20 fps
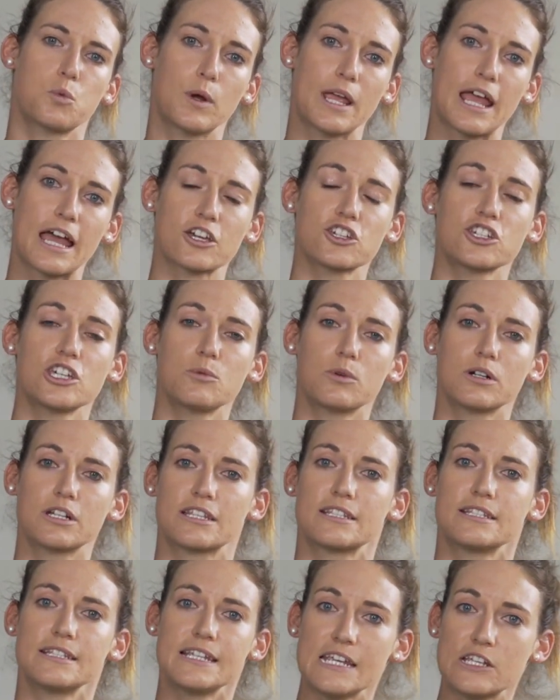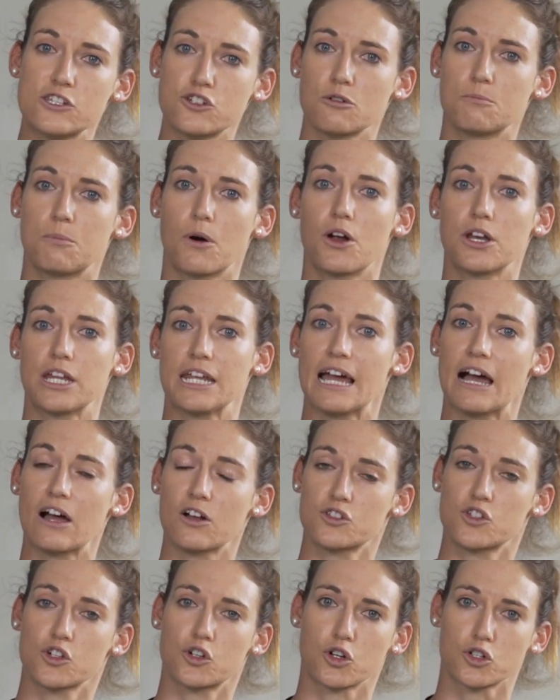We actually want to teach your body how
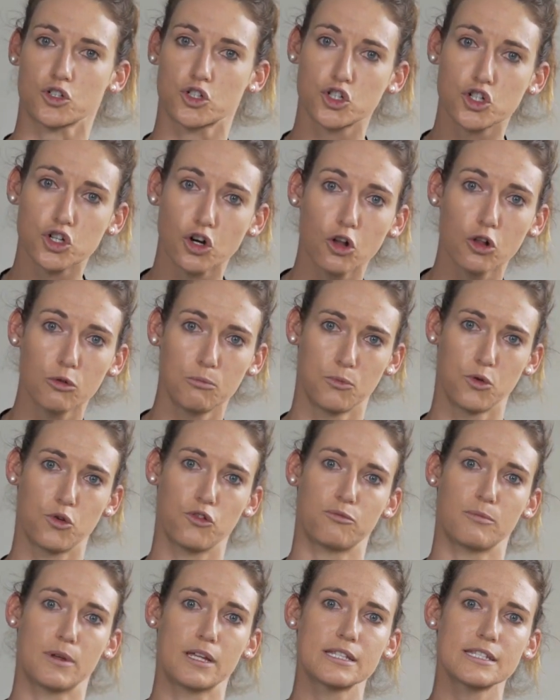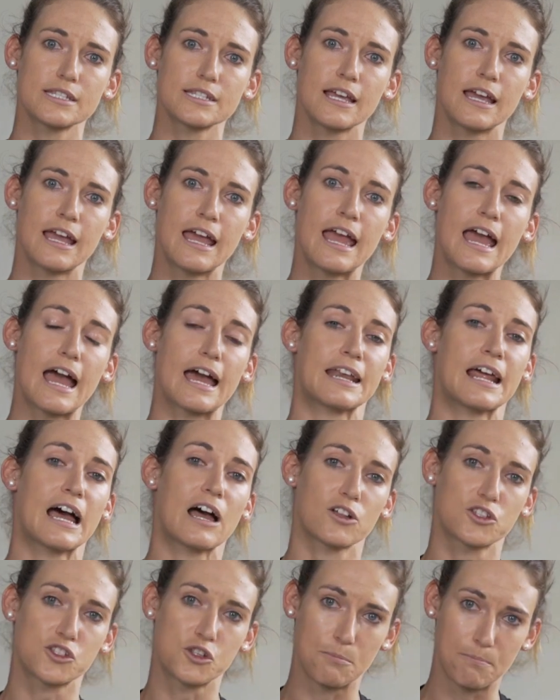to control movement and
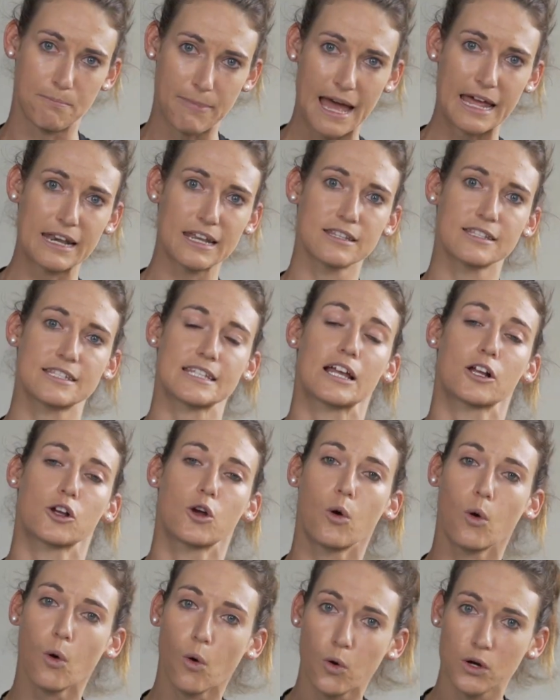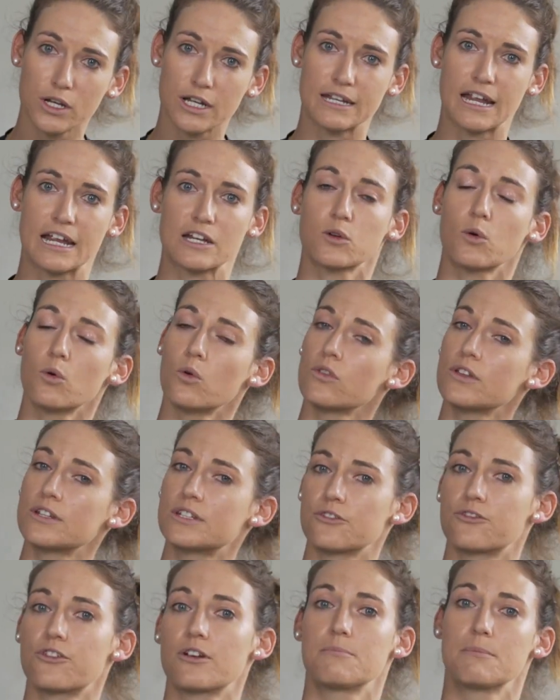how to balance and coordinate all the
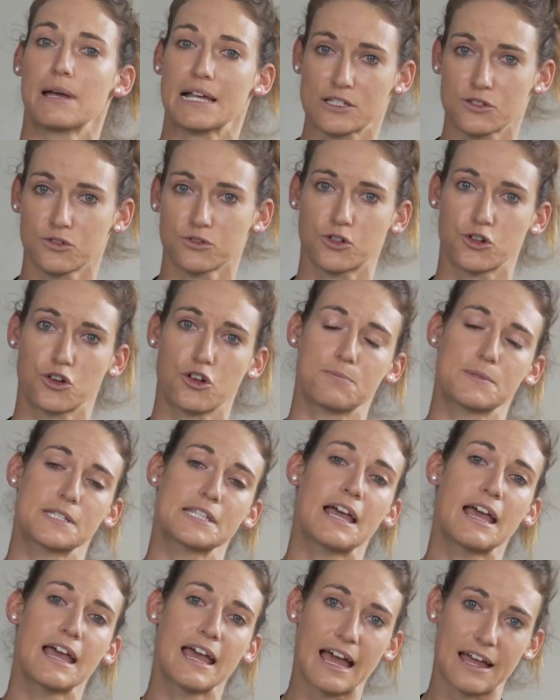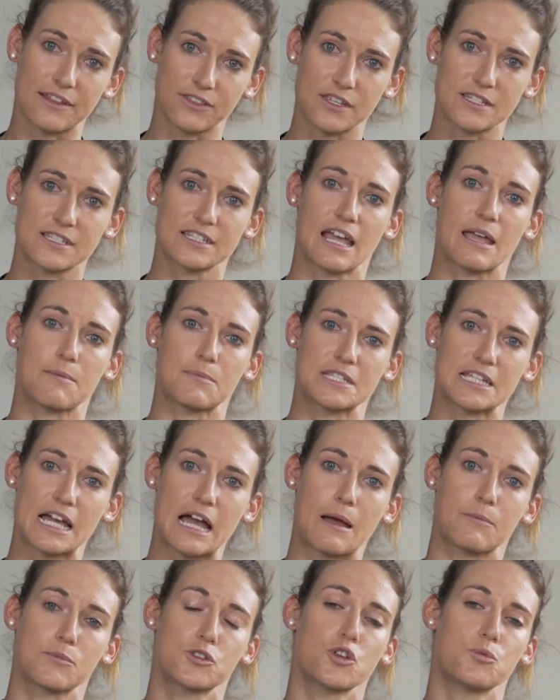different muscle groups at the same
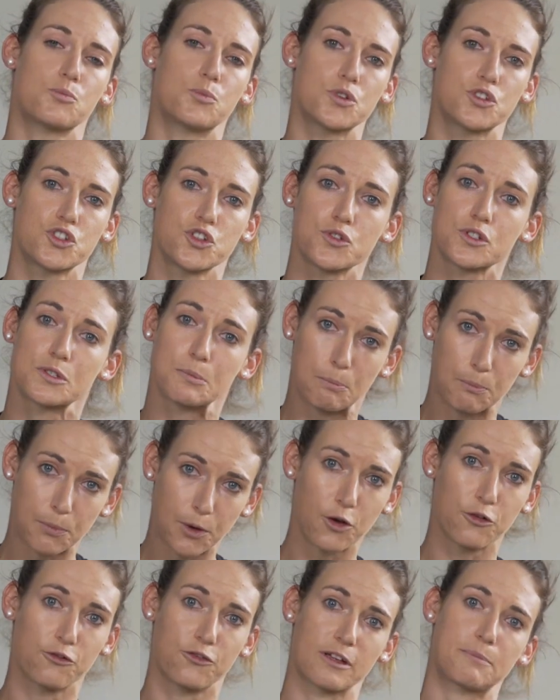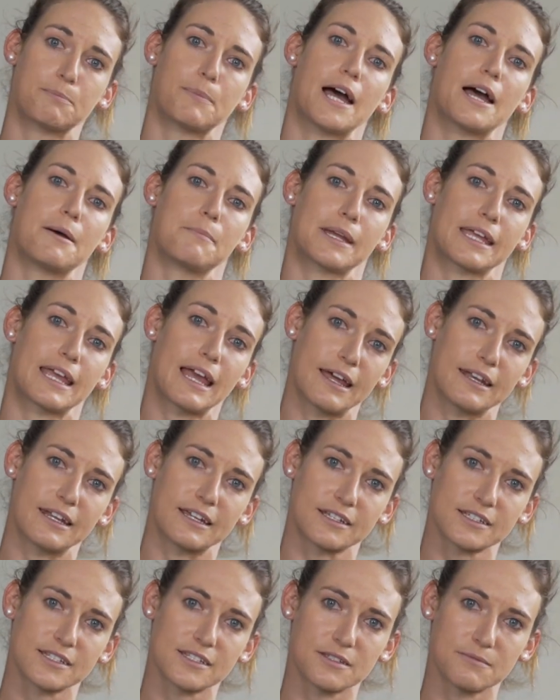time to produce perfect
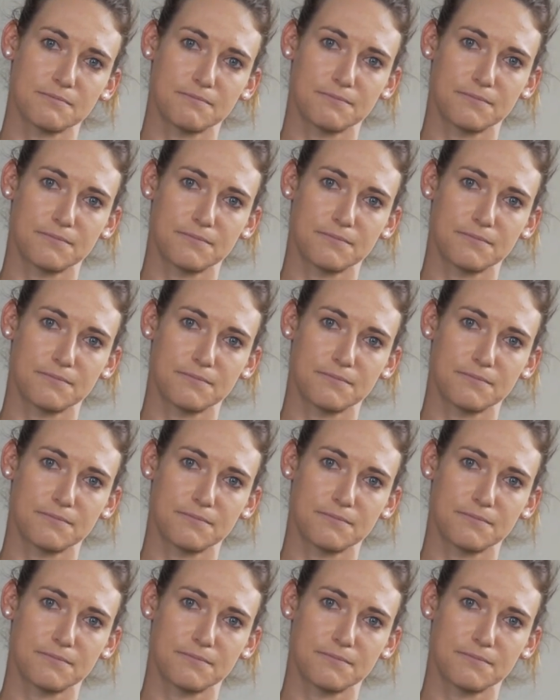biomechanics.